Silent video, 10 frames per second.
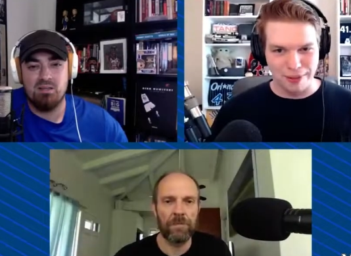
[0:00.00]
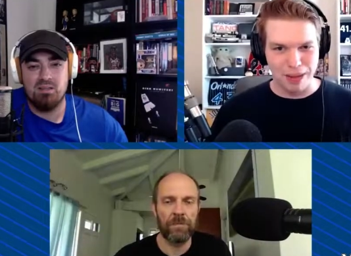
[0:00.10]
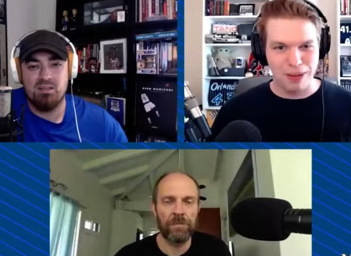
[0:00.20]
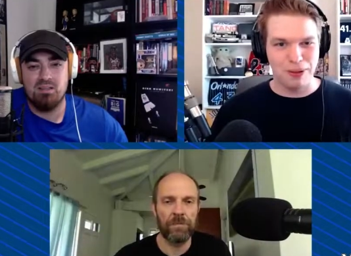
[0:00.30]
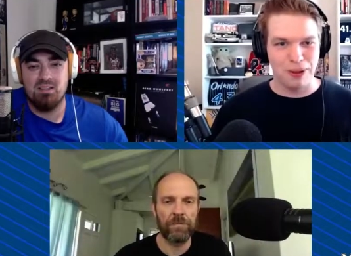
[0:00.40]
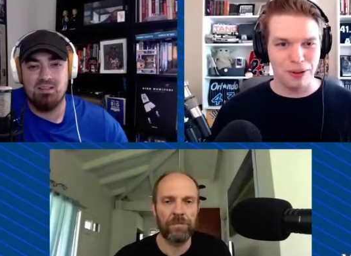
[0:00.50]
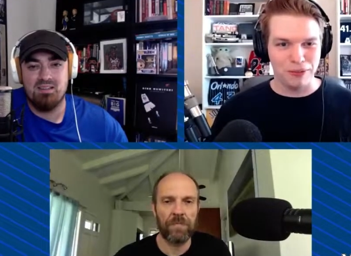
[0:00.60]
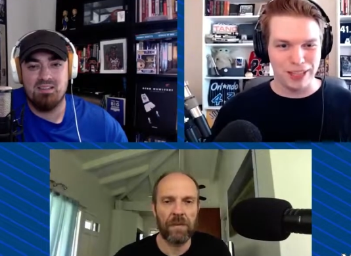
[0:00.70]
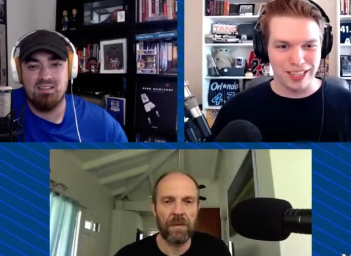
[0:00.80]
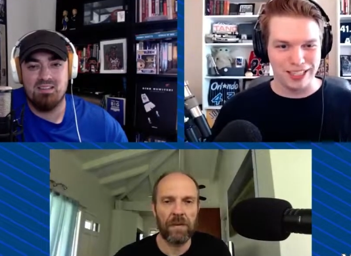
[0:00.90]
Speaker 1: people
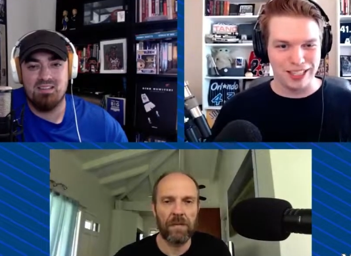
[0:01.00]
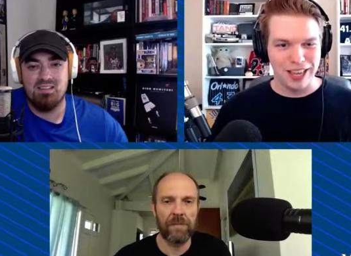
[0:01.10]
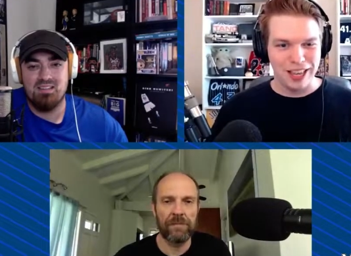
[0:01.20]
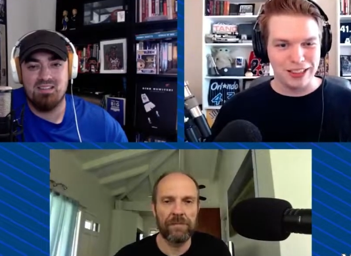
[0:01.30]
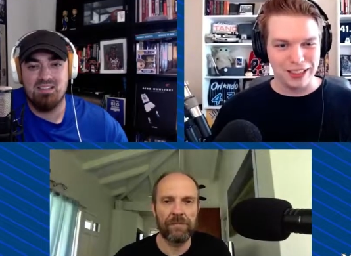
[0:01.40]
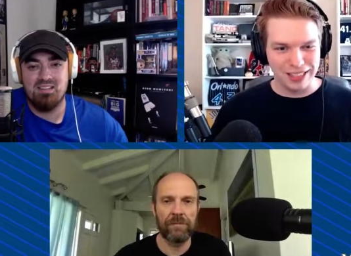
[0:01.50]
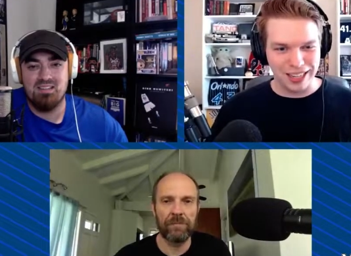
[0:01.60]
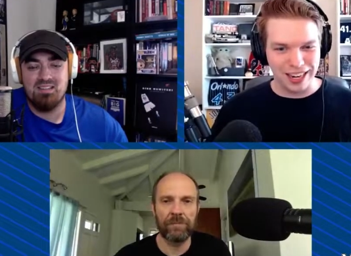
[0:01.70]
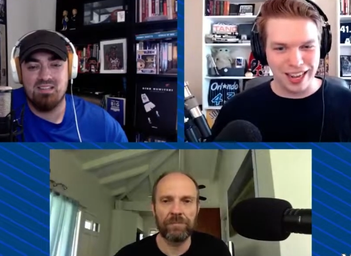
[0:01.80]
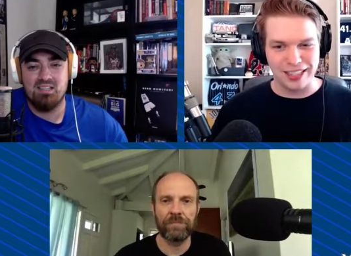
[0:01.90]
hopefully can
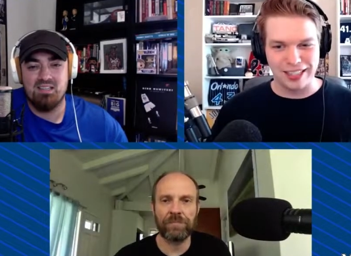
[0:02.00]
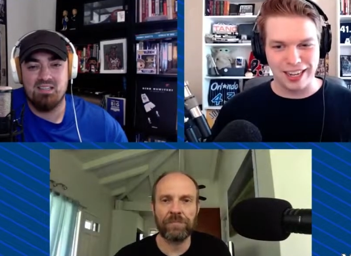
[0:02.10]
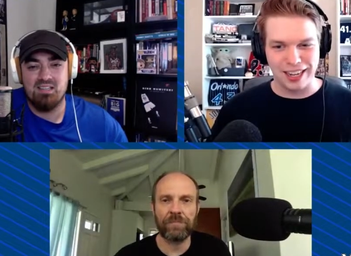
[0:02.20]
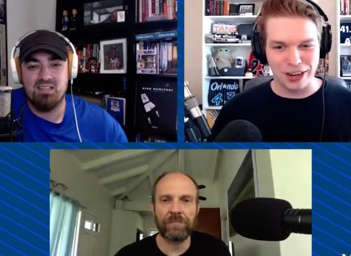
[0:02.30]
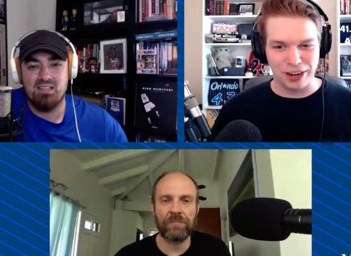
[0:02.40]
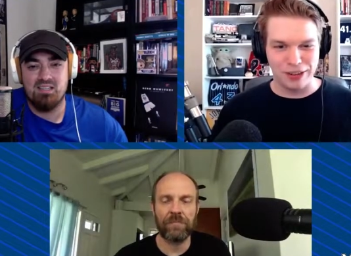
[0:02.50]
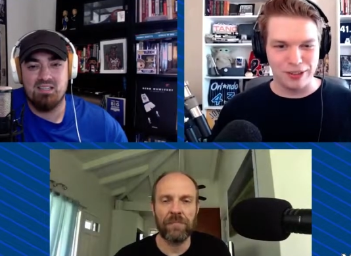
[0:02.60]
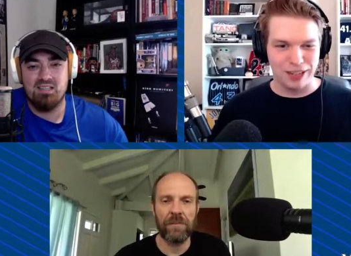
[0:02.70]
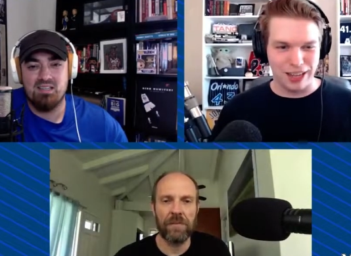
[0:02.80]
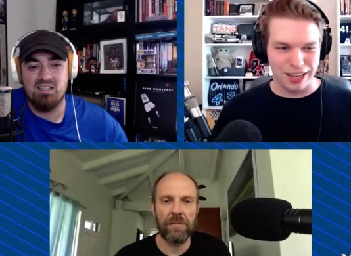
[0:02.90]
listen and hear
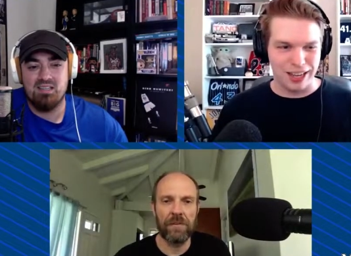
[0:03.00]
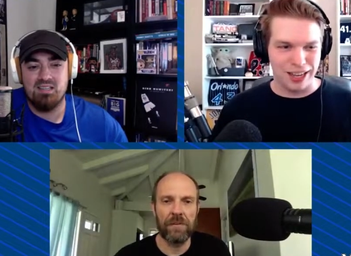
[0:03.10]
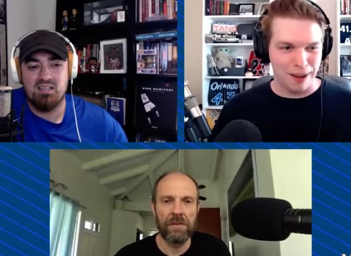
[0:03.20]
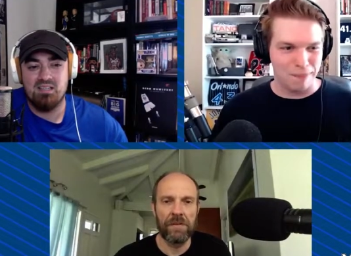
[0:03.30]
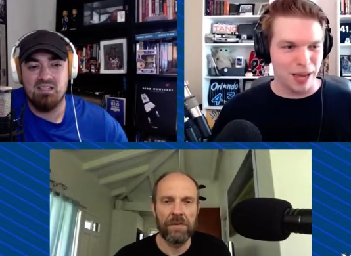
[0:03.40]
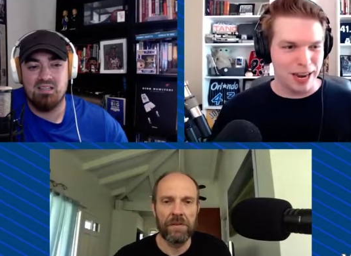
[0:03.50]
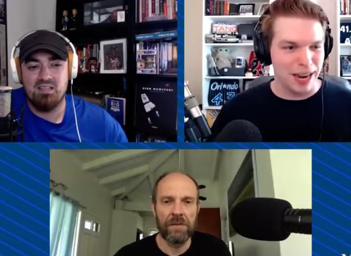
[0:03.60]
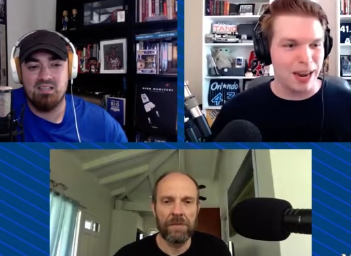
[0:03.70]
uh, a, a